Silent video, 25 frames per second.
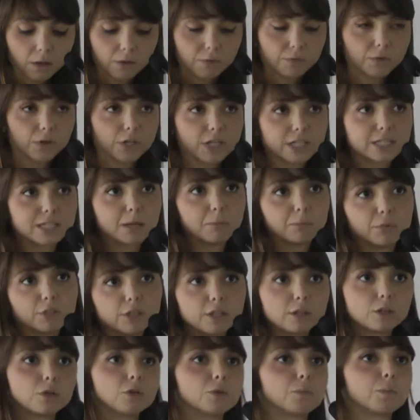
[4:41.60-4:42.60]
For example,
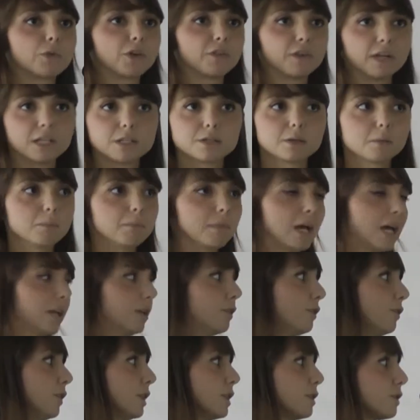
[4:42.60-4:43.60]
it could provide some
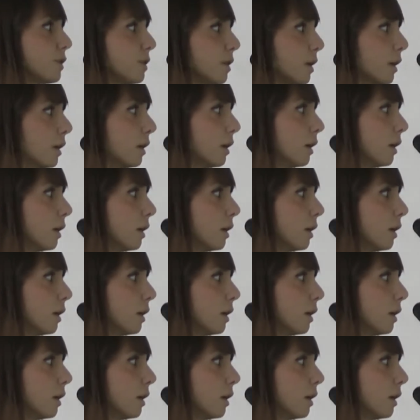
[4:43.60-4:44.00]
benefits